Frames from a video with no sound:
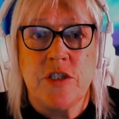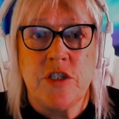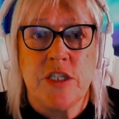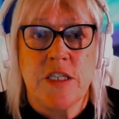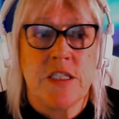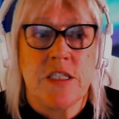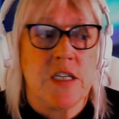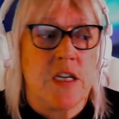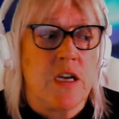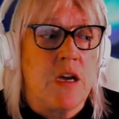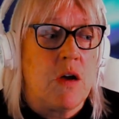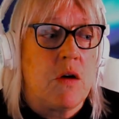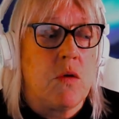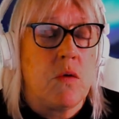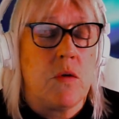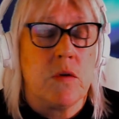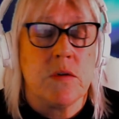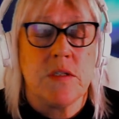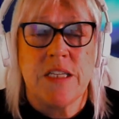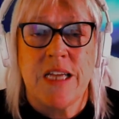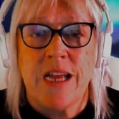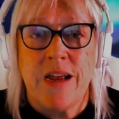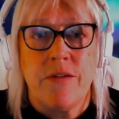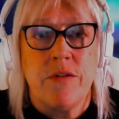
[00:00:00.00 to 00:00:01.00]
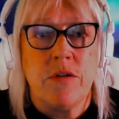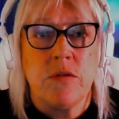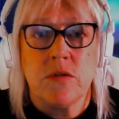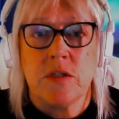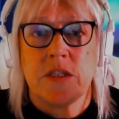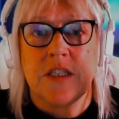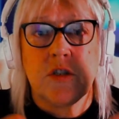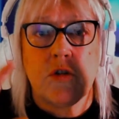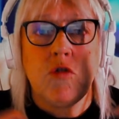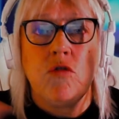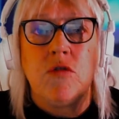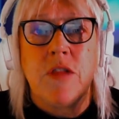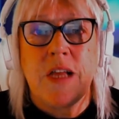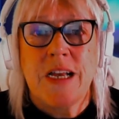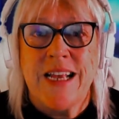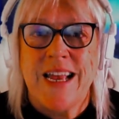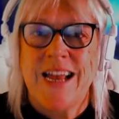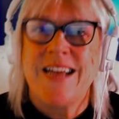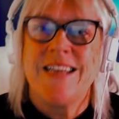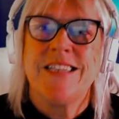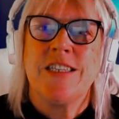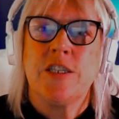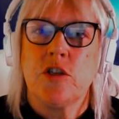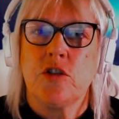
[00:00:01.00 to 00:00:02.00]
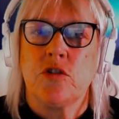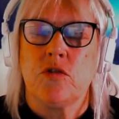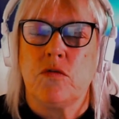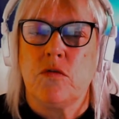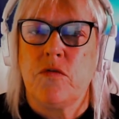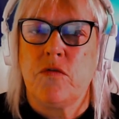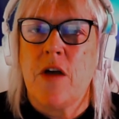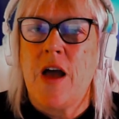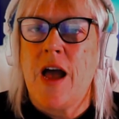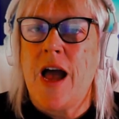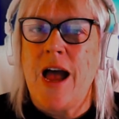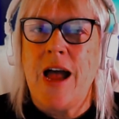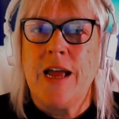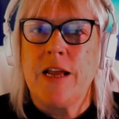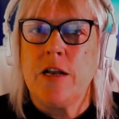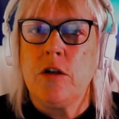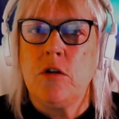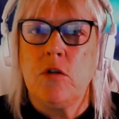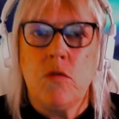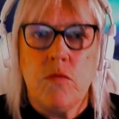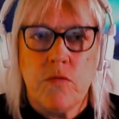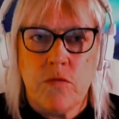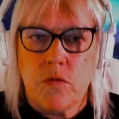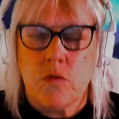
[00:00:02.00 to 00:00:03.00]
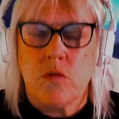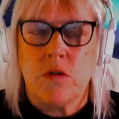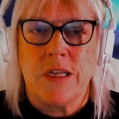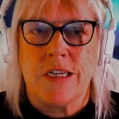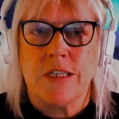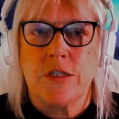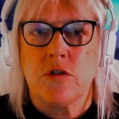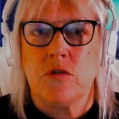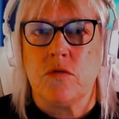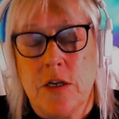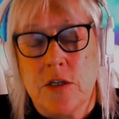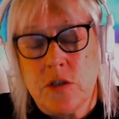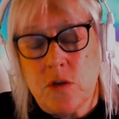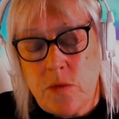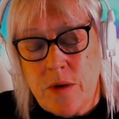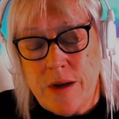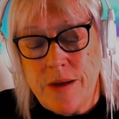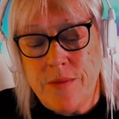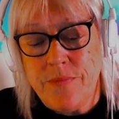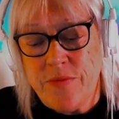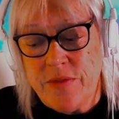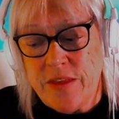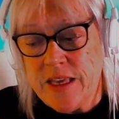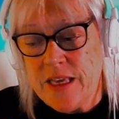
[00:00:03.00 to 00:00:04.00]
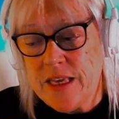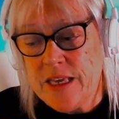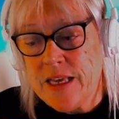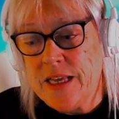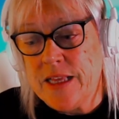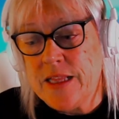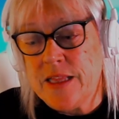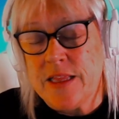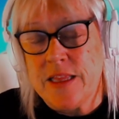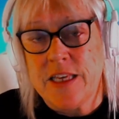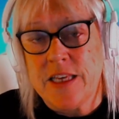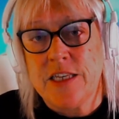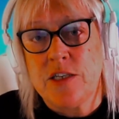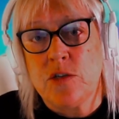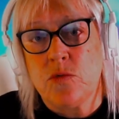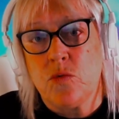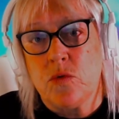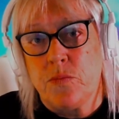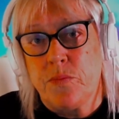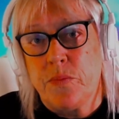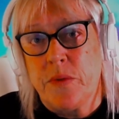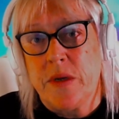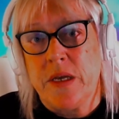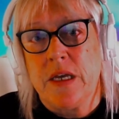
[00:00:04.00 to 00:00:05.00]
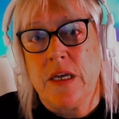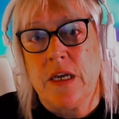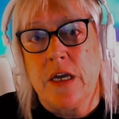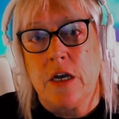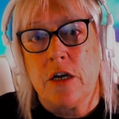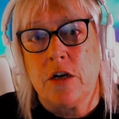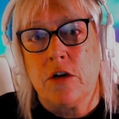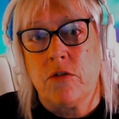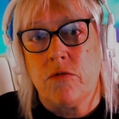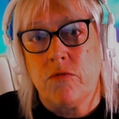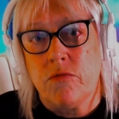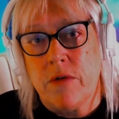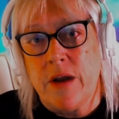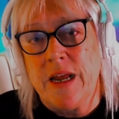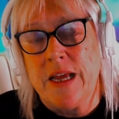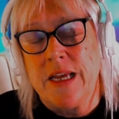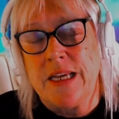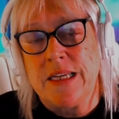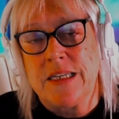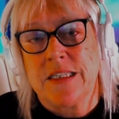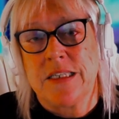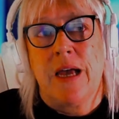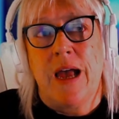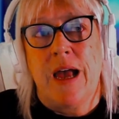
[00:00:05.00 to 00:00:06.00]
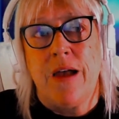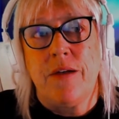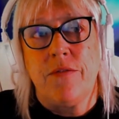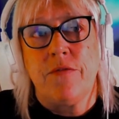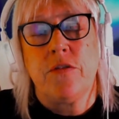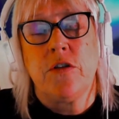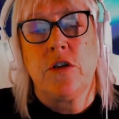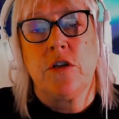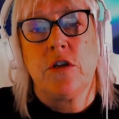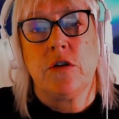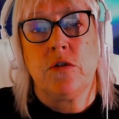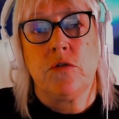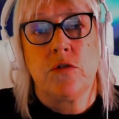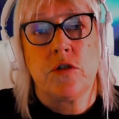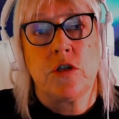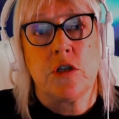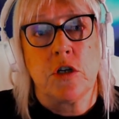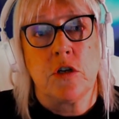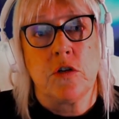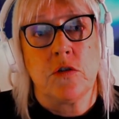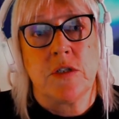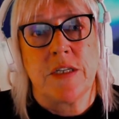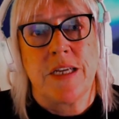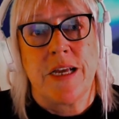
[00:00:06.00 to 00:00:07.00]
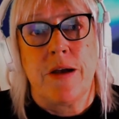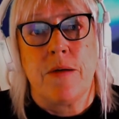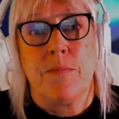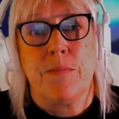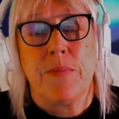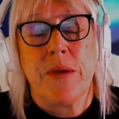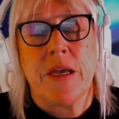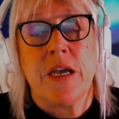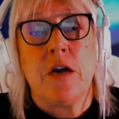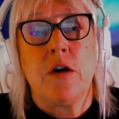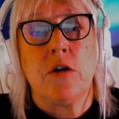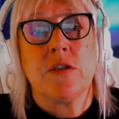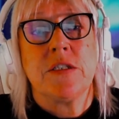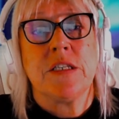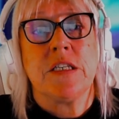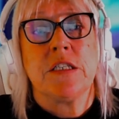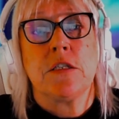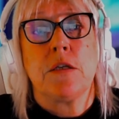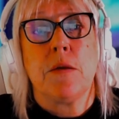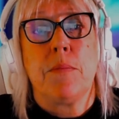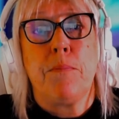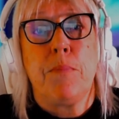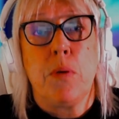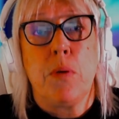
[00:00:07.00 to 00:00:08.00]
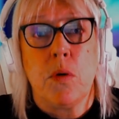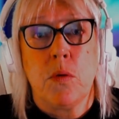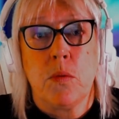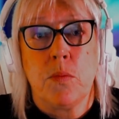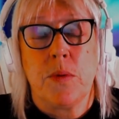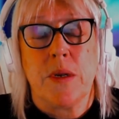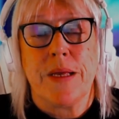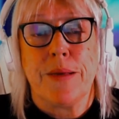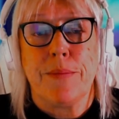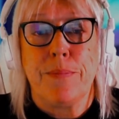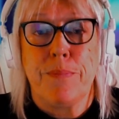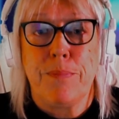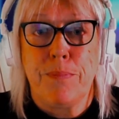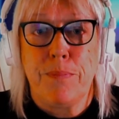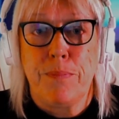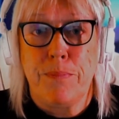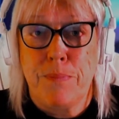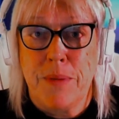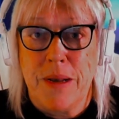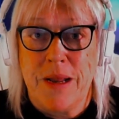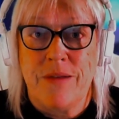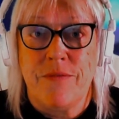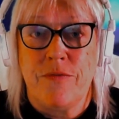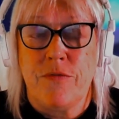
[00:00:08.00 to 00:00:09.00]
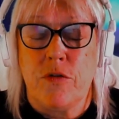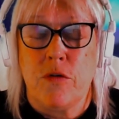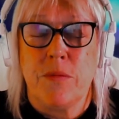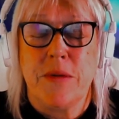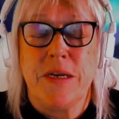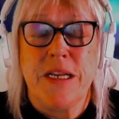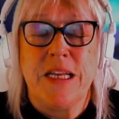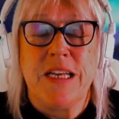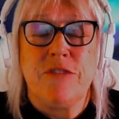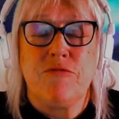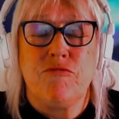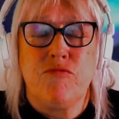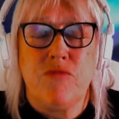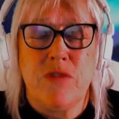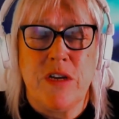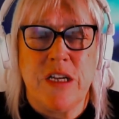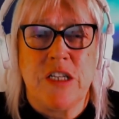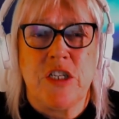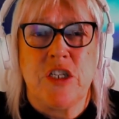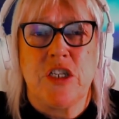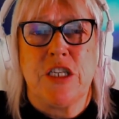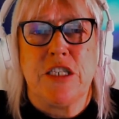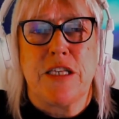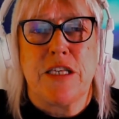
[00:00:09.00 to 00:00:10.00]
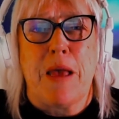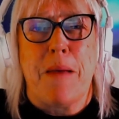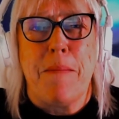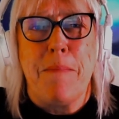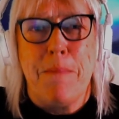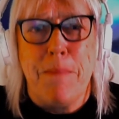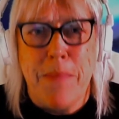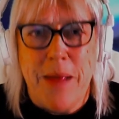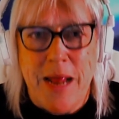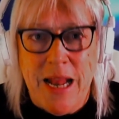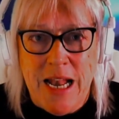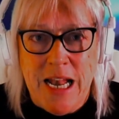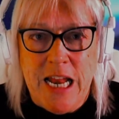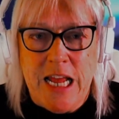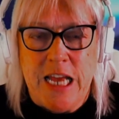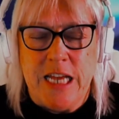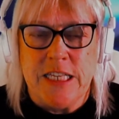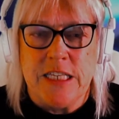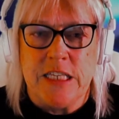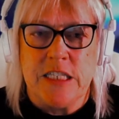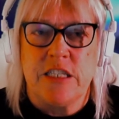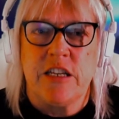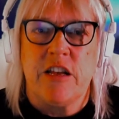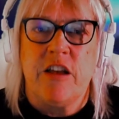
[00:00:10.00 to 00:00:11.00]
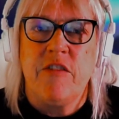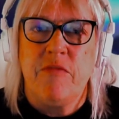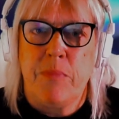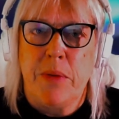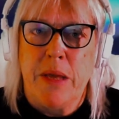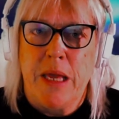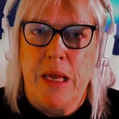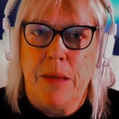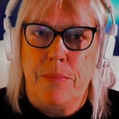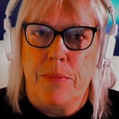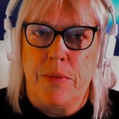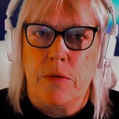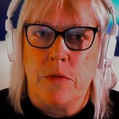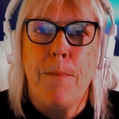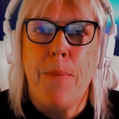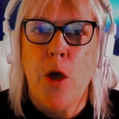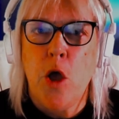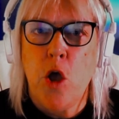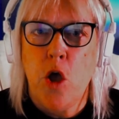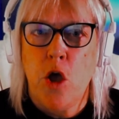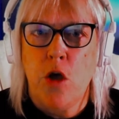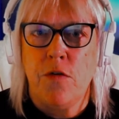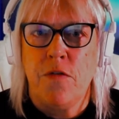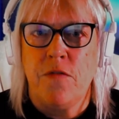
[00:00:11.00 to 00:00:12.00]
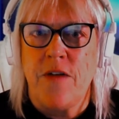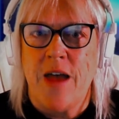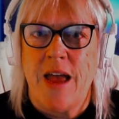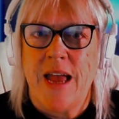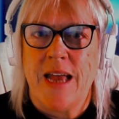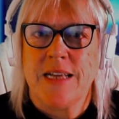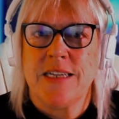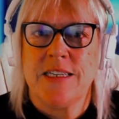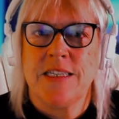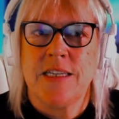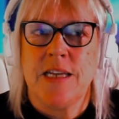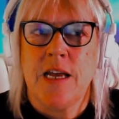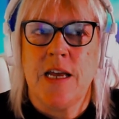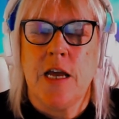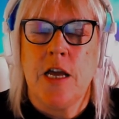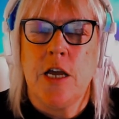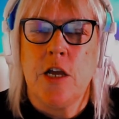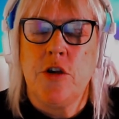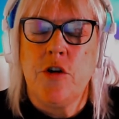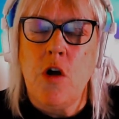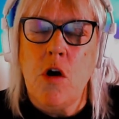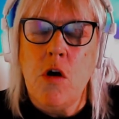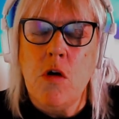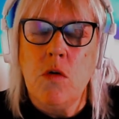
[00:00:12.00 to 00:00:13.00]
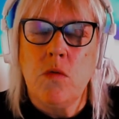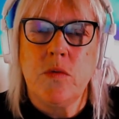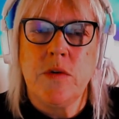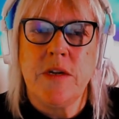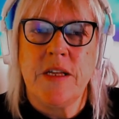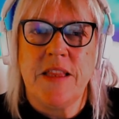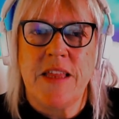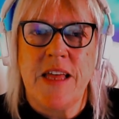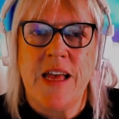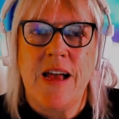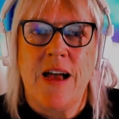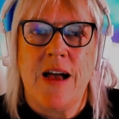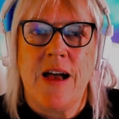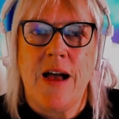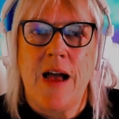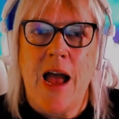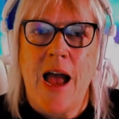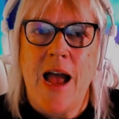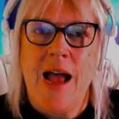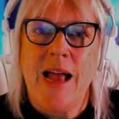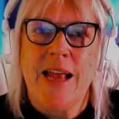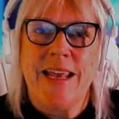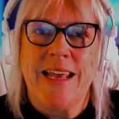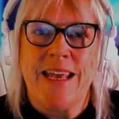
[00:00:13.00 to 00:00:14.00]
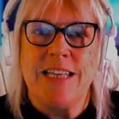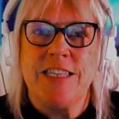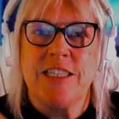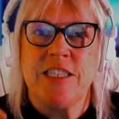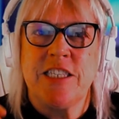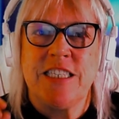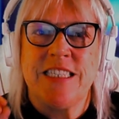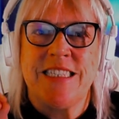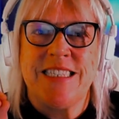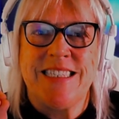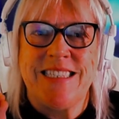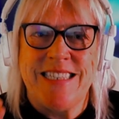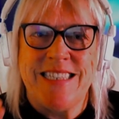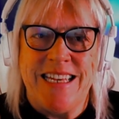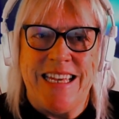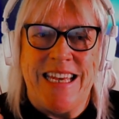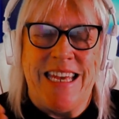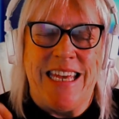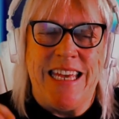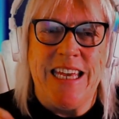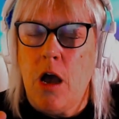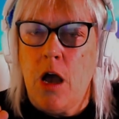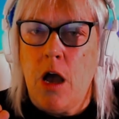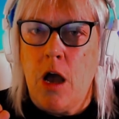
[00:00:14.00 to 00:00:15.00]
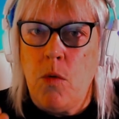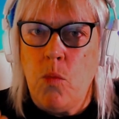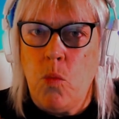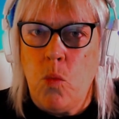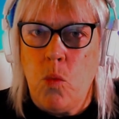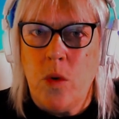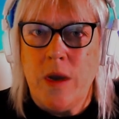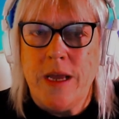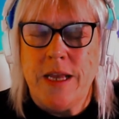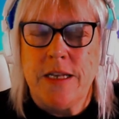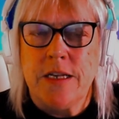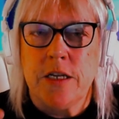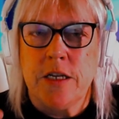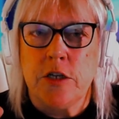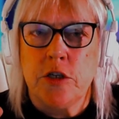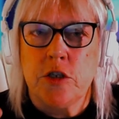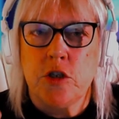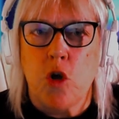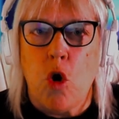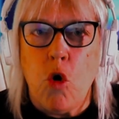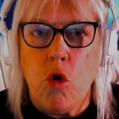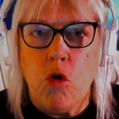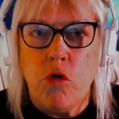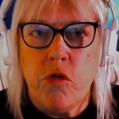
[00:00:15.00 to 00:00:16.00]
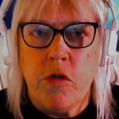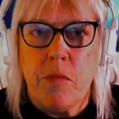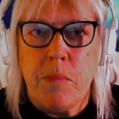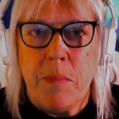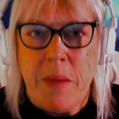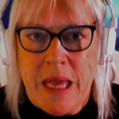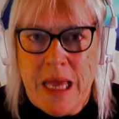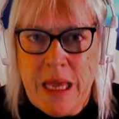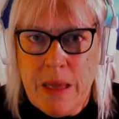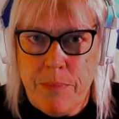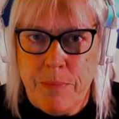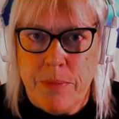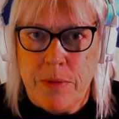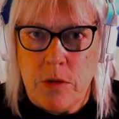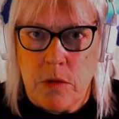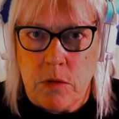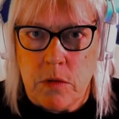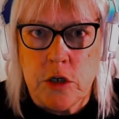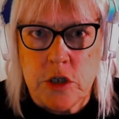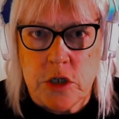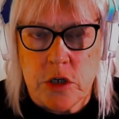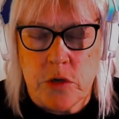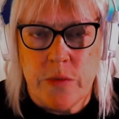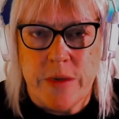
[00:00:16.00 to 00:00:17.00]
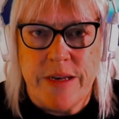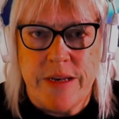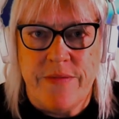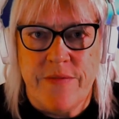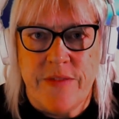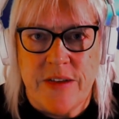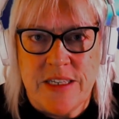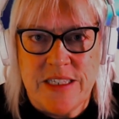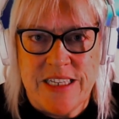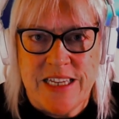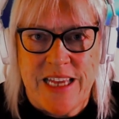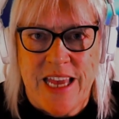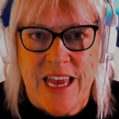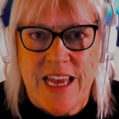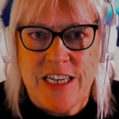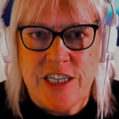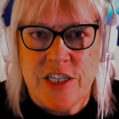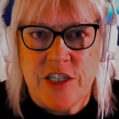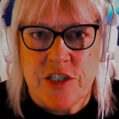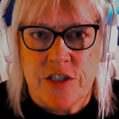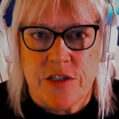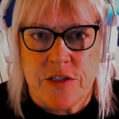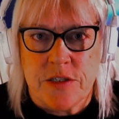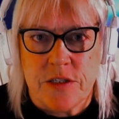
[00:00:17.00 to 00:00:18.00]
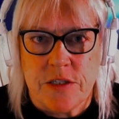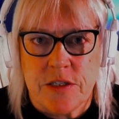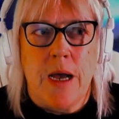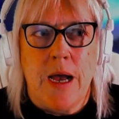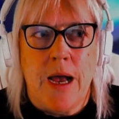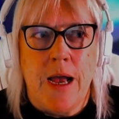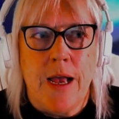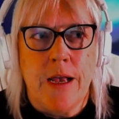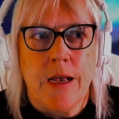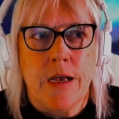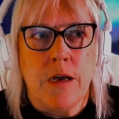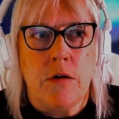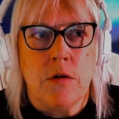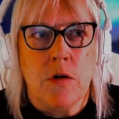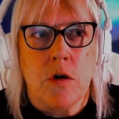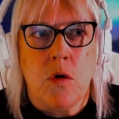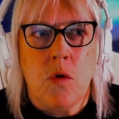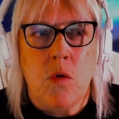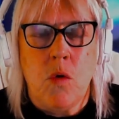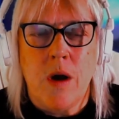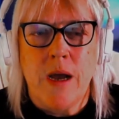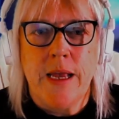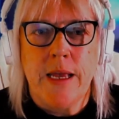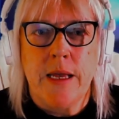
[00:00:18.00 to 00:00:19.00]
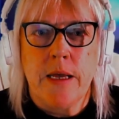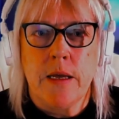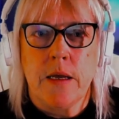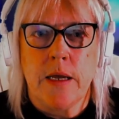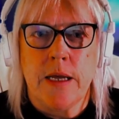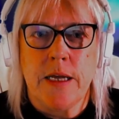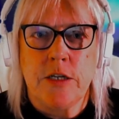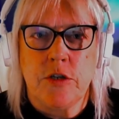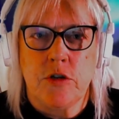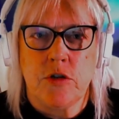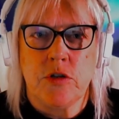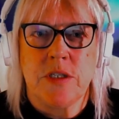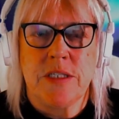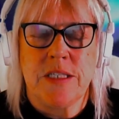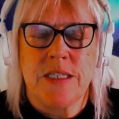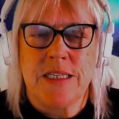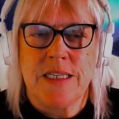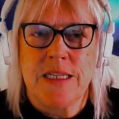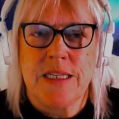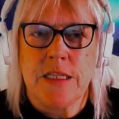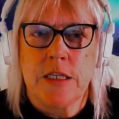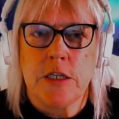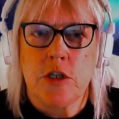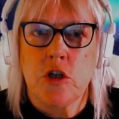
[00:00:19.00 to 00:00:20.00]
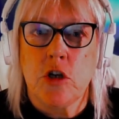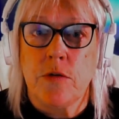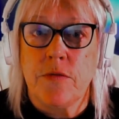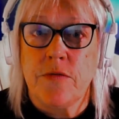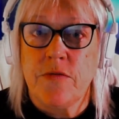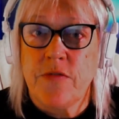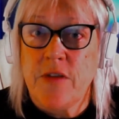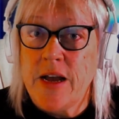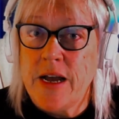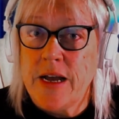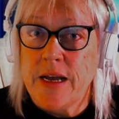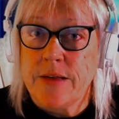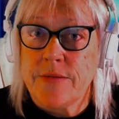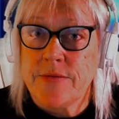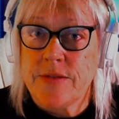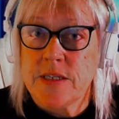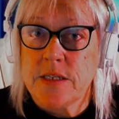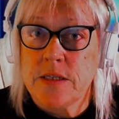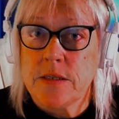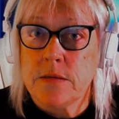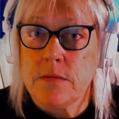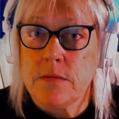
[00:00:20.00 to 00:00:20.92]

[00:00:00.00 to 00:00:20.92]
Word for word: years ago, tarots, there's all that kind of stuff. I love all that stuff. So I'm thinking this would be a great avenue to go down because it's a public platform and it reaches millions of people. Perfect. Not only that, I get to see and witness other people doing investigations. I got quite interested in the top 5s.